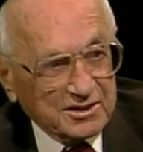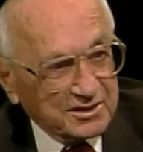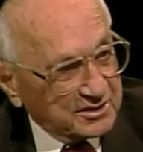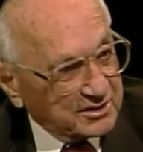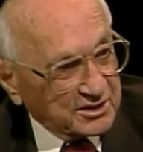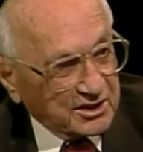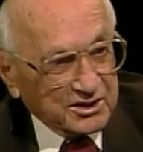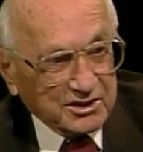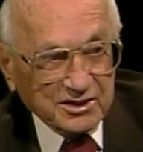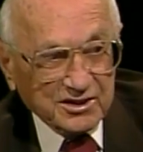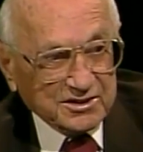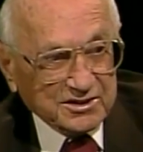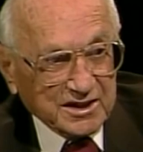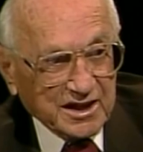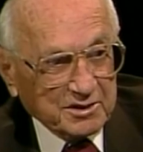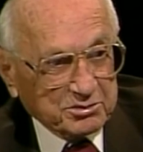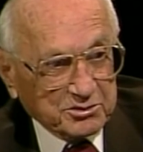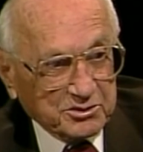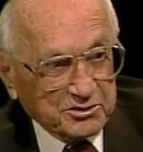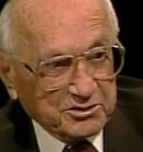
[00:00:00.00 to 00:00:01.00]
Nothing is
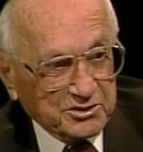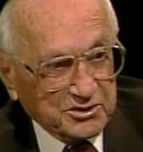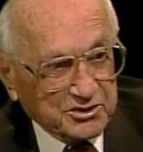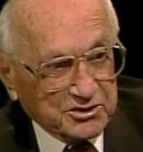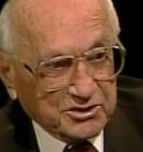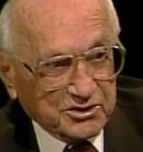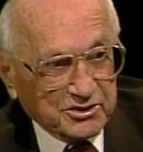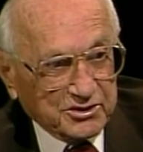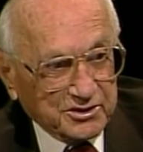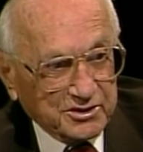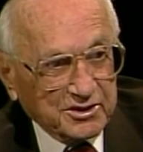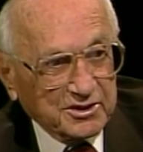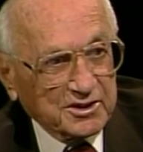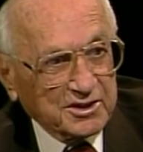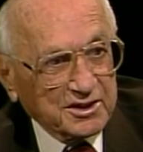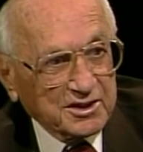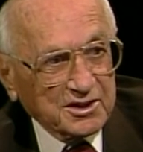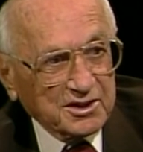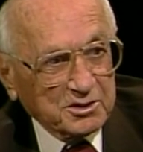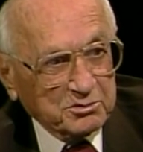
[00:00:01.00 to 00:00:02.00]
absolutely certain.
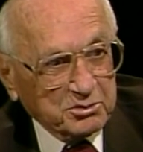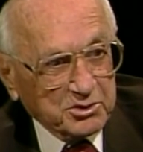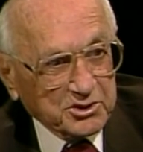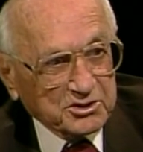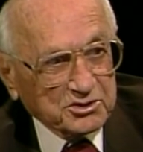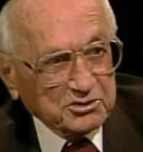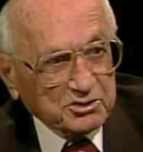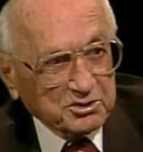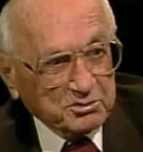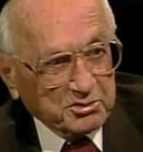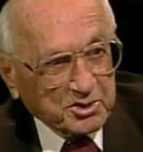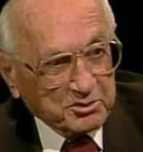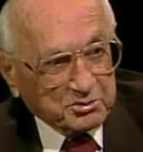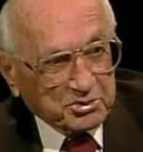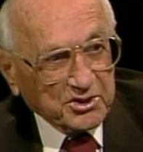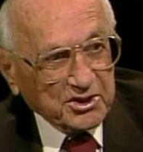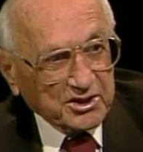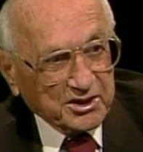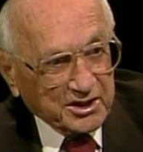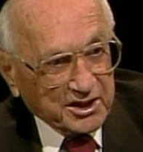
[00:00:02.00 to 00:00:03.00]
But you can be
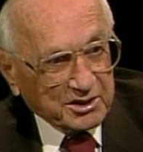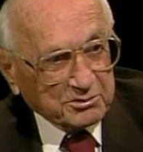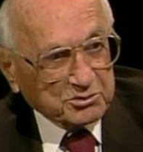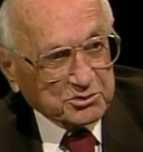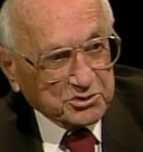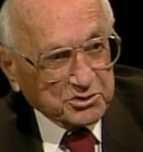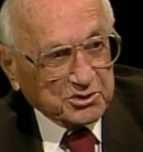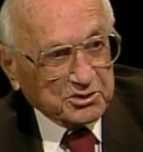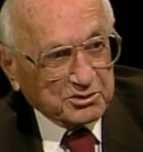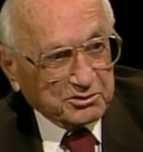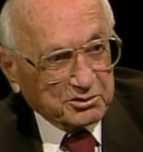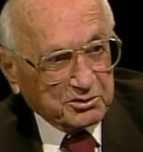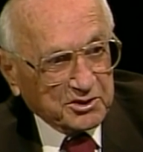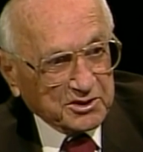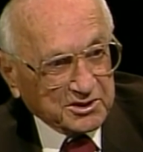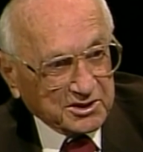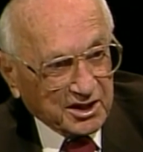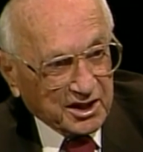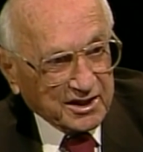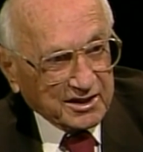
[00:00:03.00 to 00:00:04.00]
pretty damn sure of
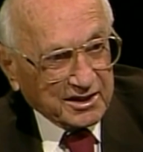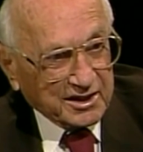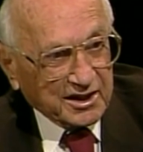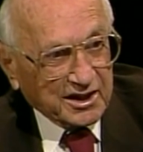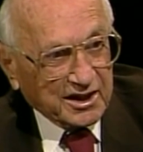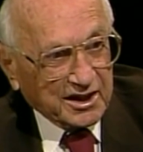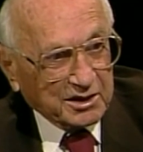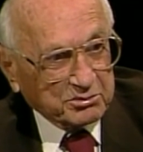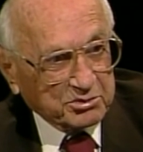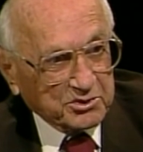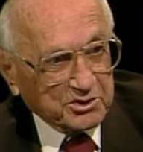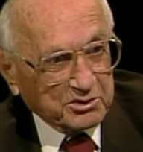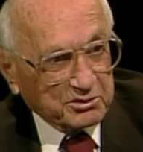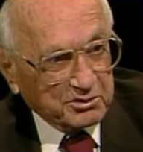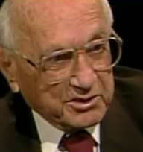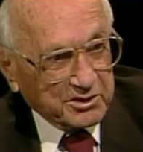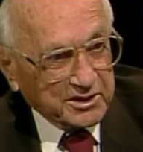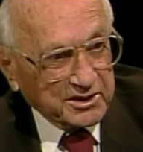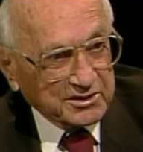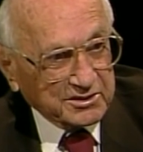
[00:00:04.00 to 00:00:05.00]
what's likely to happen
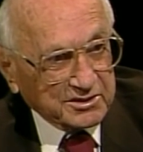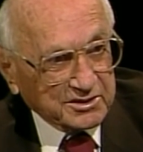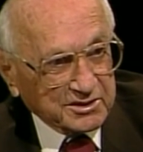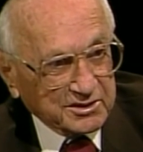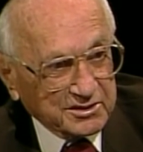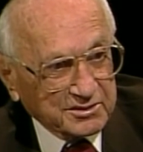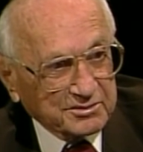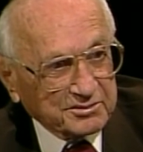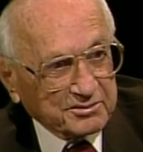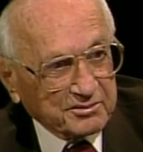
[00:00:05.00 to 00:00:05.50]
and what isn't.